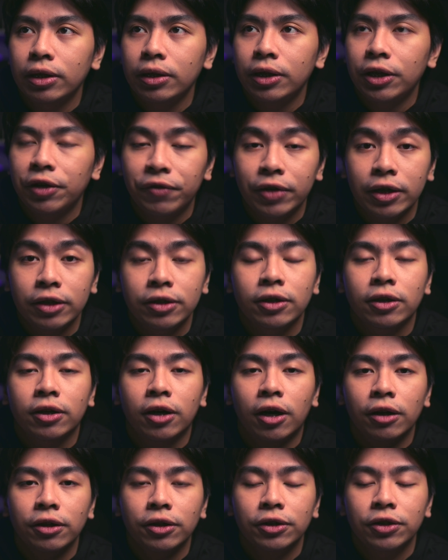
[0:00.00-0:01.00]
even as a
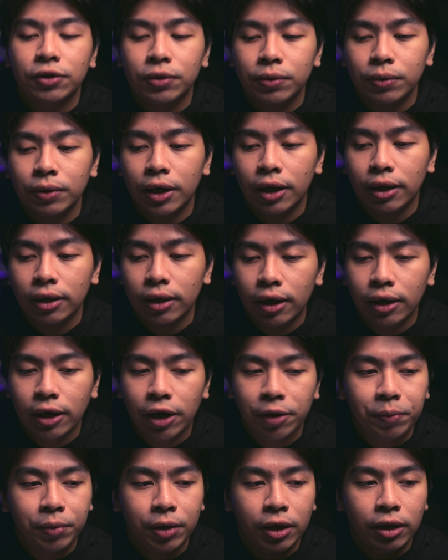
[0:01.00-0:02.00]
college student, and
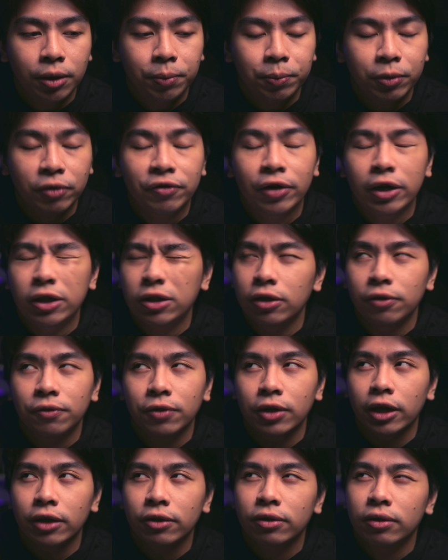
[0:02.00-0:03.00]
I've been a professional
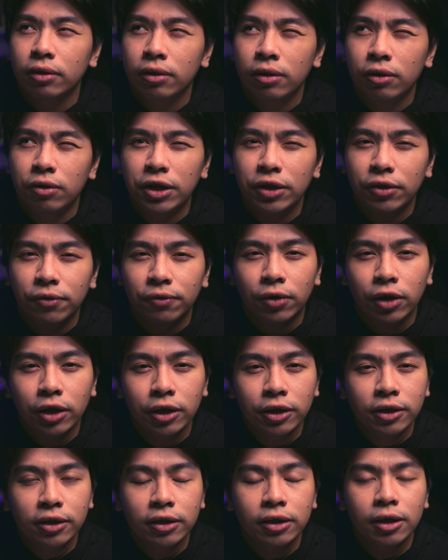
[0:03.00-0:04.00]
for like 3 to 4
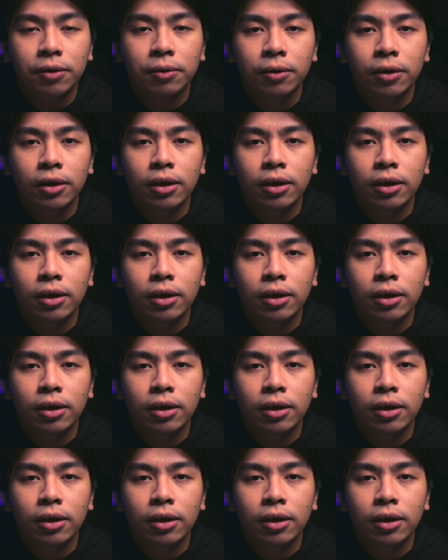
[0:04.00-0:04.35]
years now.